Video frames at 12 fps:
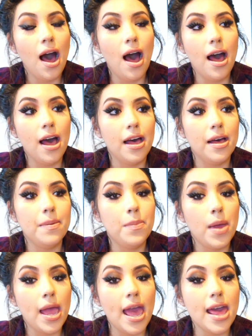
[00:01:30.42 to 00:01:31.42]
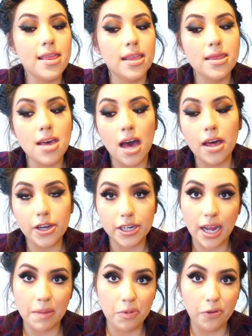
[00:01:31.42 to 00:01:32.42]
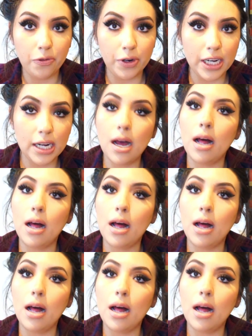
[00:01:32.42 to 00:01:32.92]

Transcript: And then the other type of reading